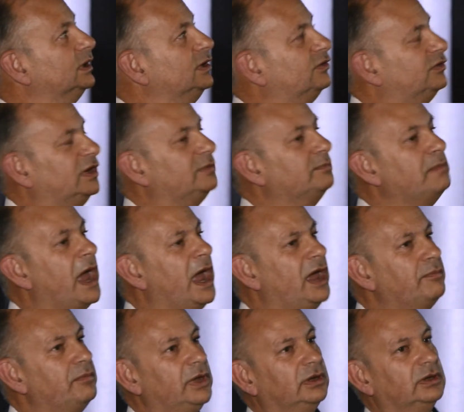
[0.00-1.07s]
He said,
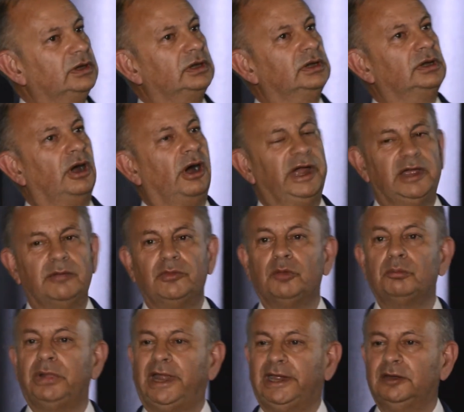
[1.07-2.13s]
Ma'am, I am the
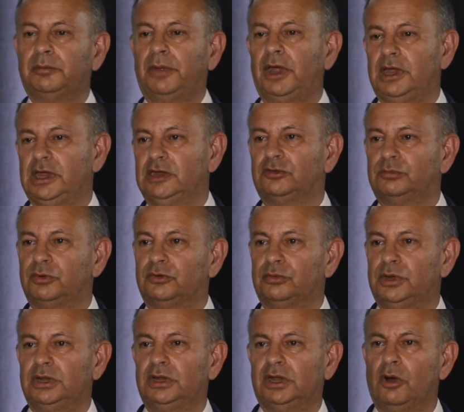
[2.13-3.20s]
blank page
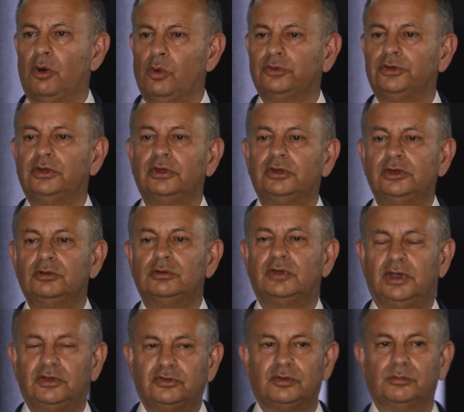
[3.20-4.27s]
between the Old and the New
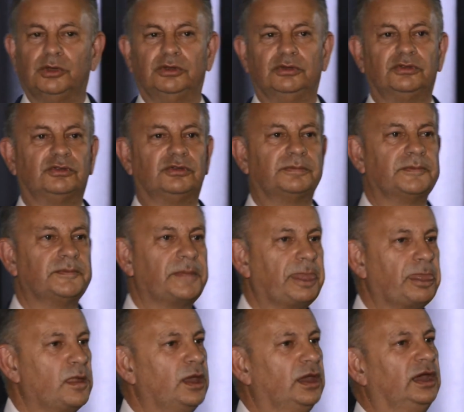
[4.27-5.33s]
Testaments.
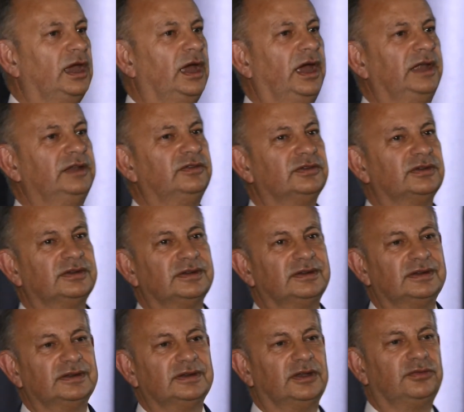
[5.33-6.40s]

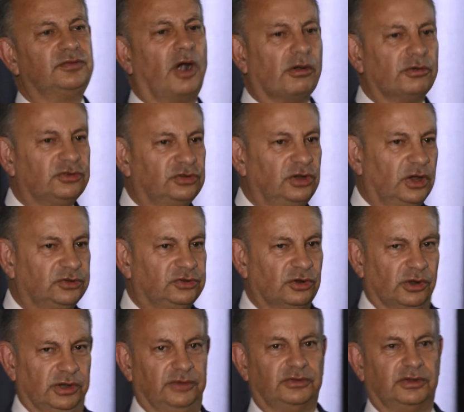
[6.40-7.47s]
And as far as
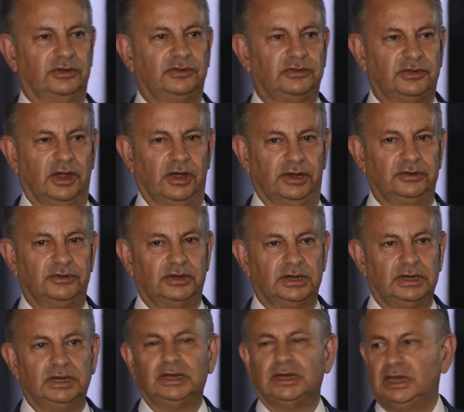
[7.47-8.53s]
Churchill is concerned,
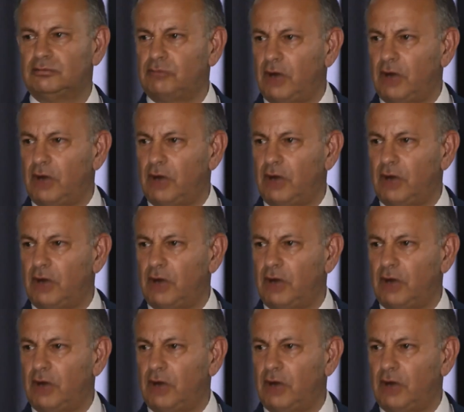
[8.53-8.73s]
he